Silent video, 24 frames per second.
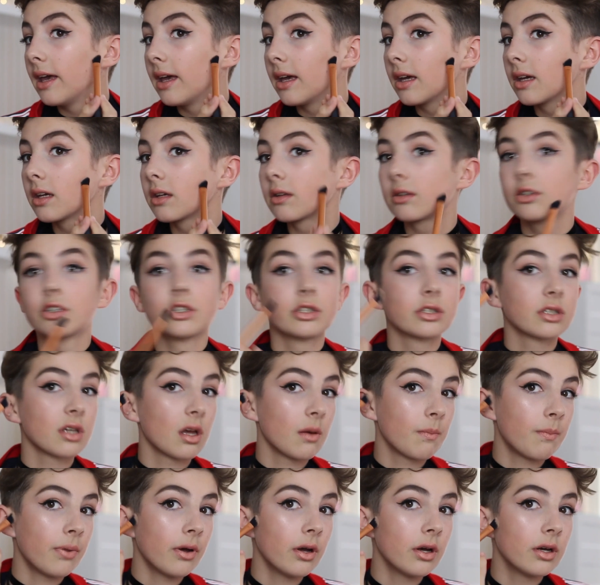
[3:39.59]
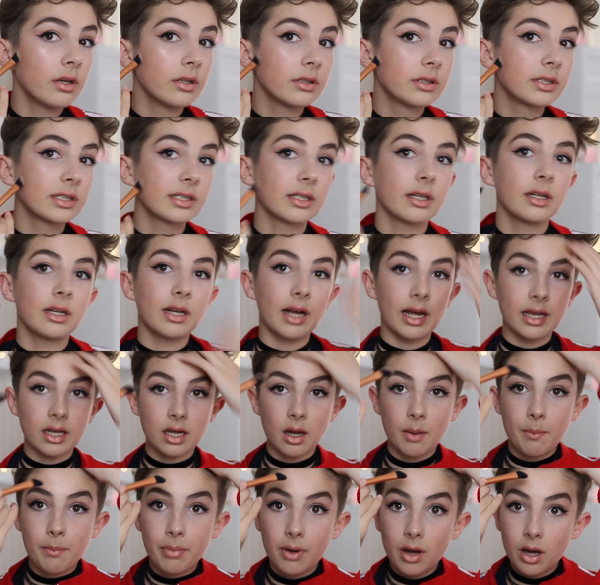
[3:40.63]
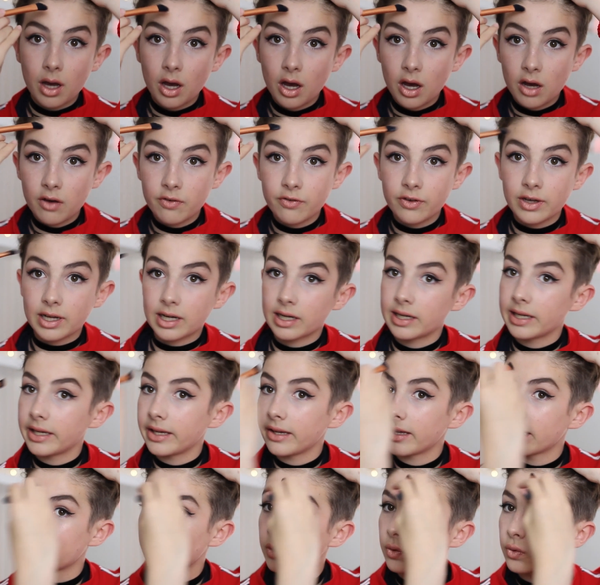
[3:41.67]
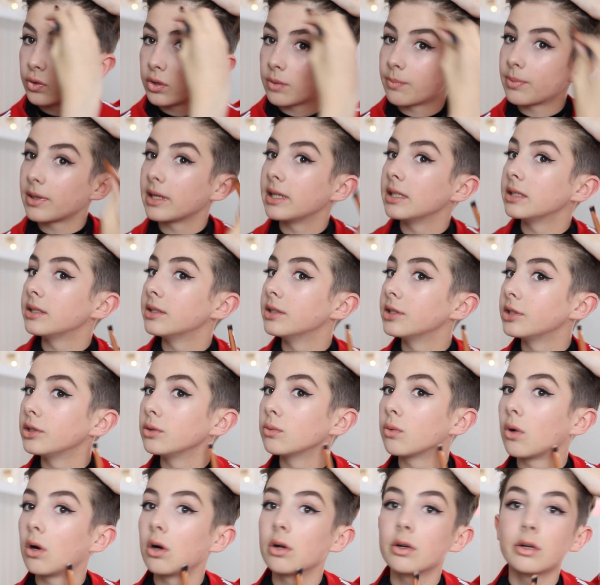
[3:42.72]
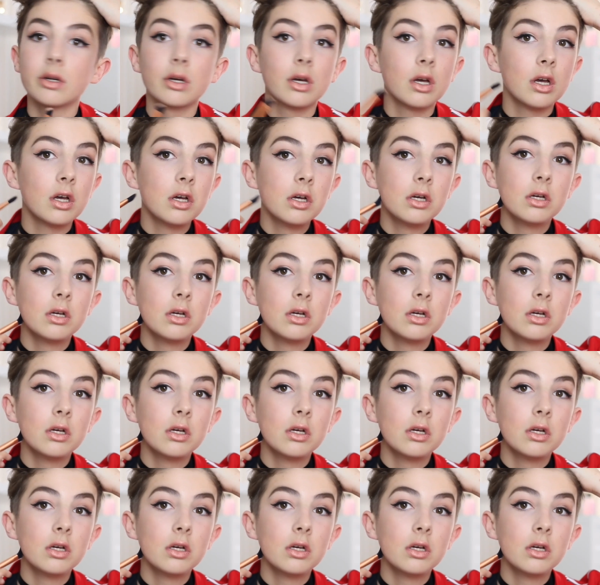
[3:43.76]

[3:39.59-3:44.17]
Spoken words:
It just puts like perfectly in all the places you want.